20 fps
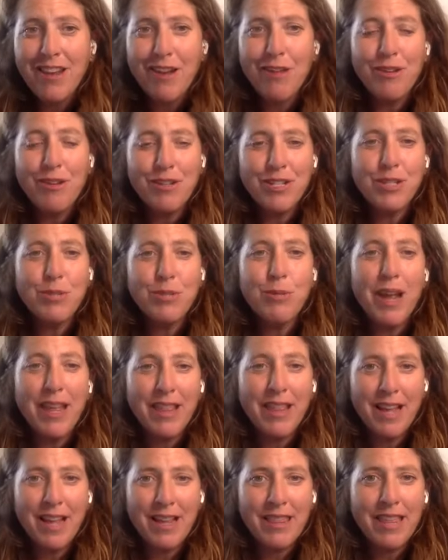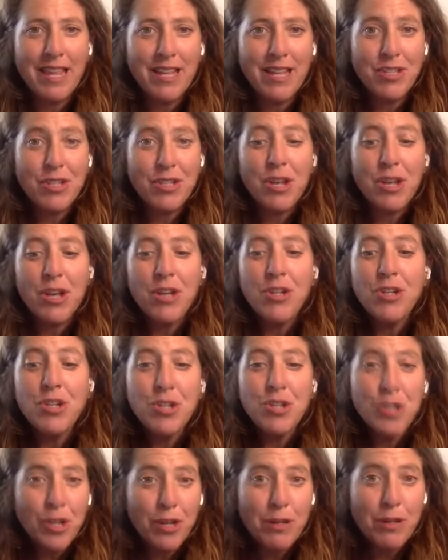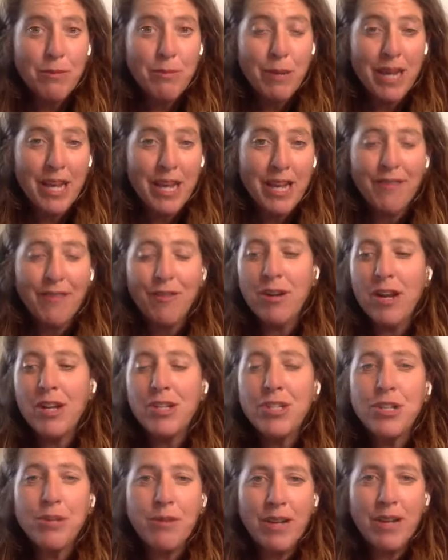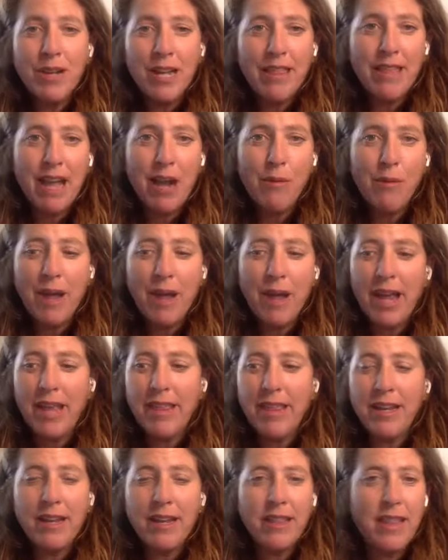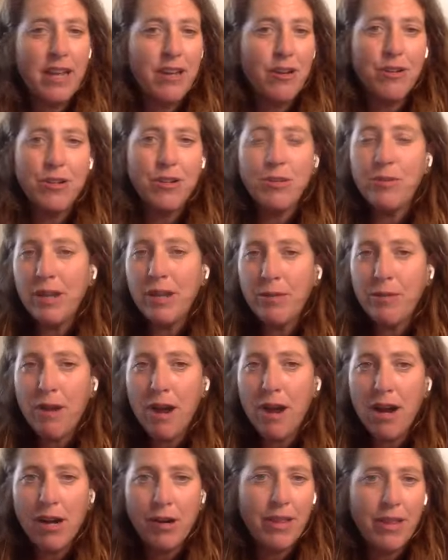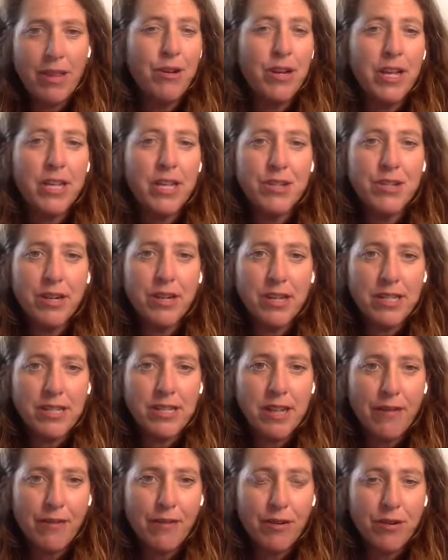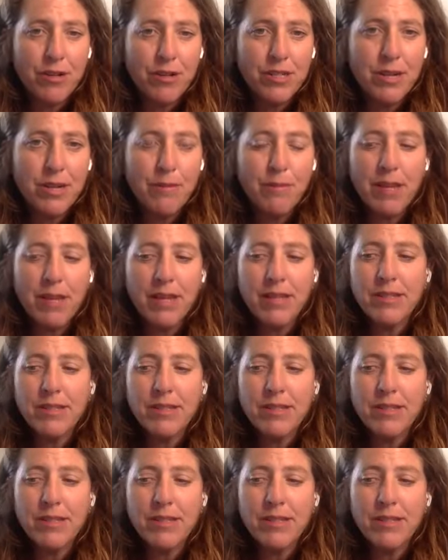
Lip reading: There's this way that things should be, and if you're not doing it that way, then you're doing it wrong, or that your kids are going to suffer or something.